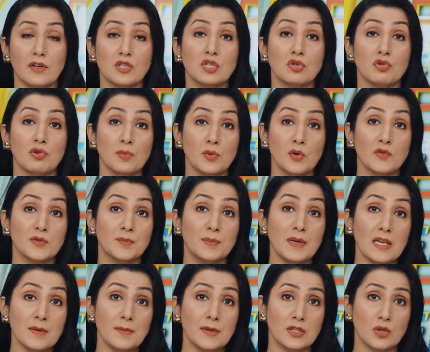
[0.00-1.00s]
which removes
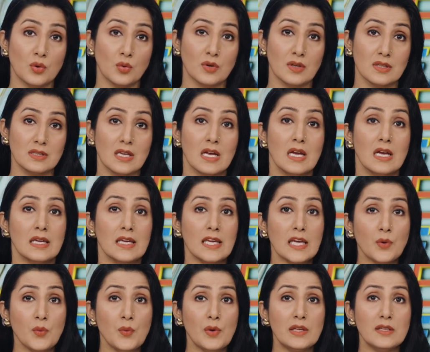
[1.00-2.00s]
B N B tokens
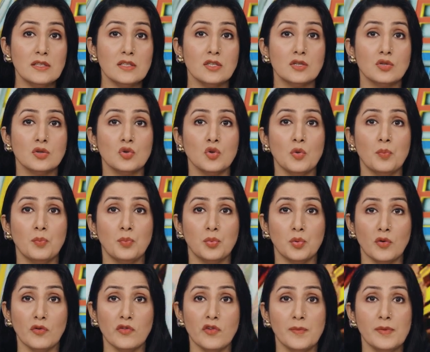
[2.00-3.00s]
equivalent to
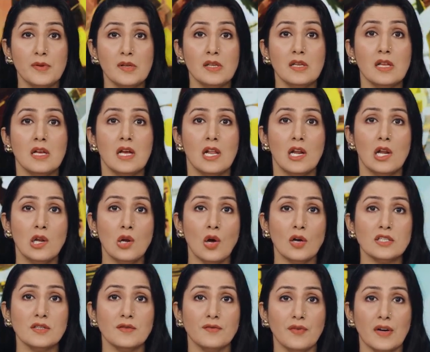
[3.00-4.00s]
probable
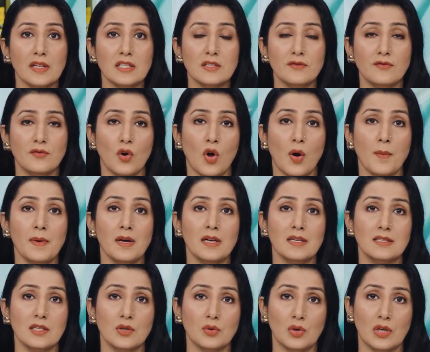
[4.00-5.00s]
lost funds from
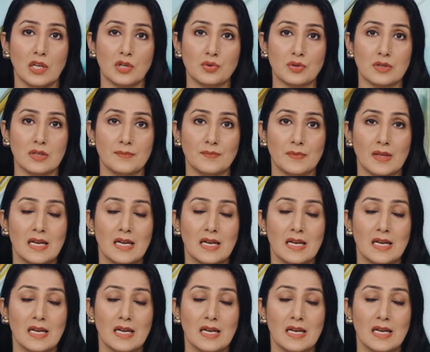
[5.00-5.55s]
circulation.